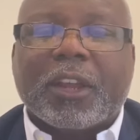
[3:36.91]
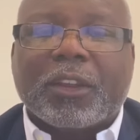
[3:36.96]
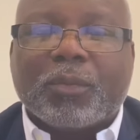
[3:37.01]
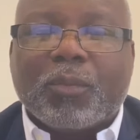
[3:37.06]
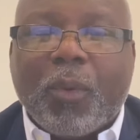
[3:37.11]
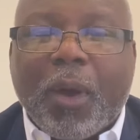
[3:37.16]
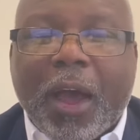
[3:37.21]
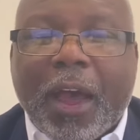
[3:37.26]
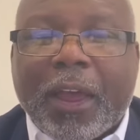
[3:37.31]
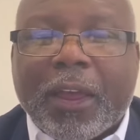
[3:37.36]

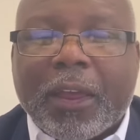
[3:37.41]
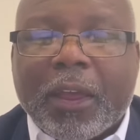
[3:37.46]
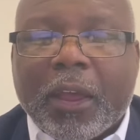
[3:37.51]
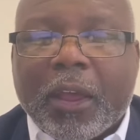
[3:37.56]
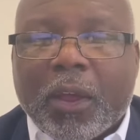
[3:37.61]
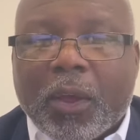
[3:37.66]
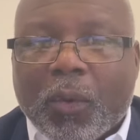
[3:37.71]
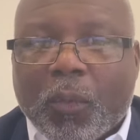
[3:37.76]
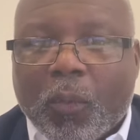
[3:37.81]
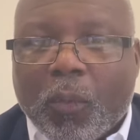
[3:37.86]
That's why
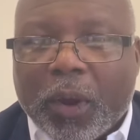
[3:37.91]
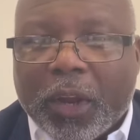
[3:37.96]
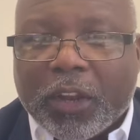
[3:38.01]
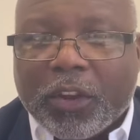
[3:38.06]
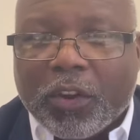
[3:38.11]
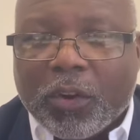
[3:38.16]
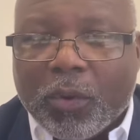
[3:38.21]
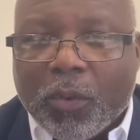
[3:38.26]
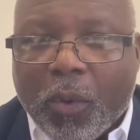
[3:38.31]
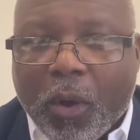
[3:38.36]

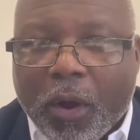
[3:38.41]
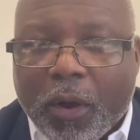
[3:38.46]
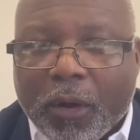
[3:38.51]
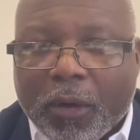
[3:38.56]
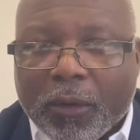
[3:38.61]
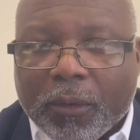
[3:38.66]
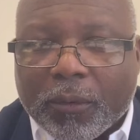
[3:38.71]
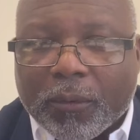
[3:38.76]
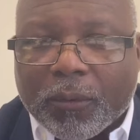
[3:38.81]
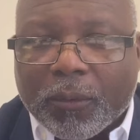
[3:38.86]
when you
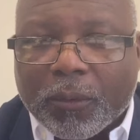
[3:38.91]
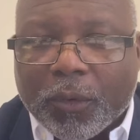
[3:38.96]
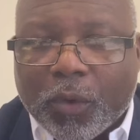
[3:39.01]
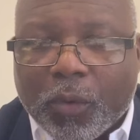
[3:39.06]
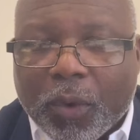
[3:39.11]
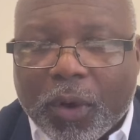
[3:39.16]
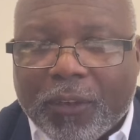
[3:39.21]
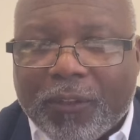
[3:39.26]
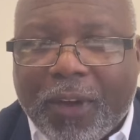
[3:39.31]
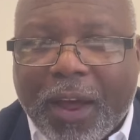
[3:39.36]
are
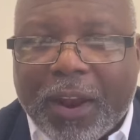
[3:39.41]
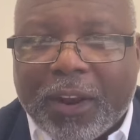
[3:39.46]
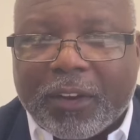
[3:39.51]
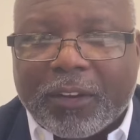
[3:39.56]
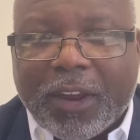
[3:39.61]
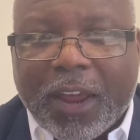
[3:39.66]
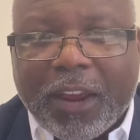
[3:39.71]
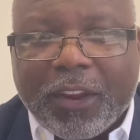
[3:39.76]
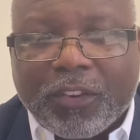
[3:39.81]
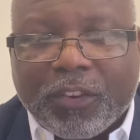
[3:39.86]
doing a
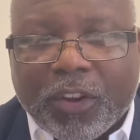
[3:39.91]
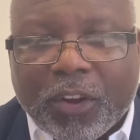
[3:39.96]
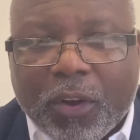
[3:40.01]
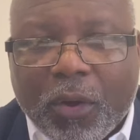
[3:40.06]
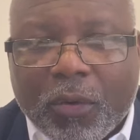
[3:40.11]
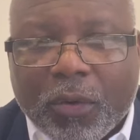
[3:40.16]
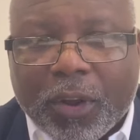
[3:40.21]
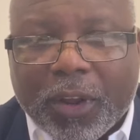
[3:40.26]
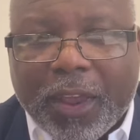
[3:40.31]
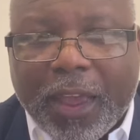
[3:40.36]
validation
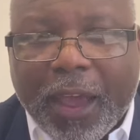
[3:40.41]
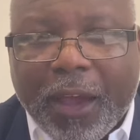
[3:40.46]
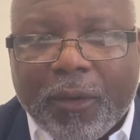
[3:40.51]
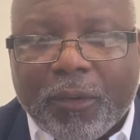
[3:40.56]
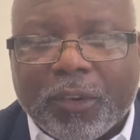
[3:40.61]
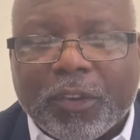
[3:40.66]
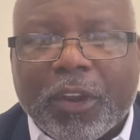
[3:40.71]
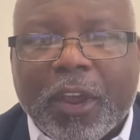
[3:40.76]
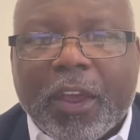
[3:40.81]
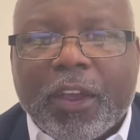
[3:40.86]
on
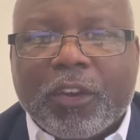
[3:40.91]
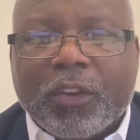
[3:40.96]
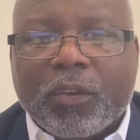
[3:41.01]
accounts,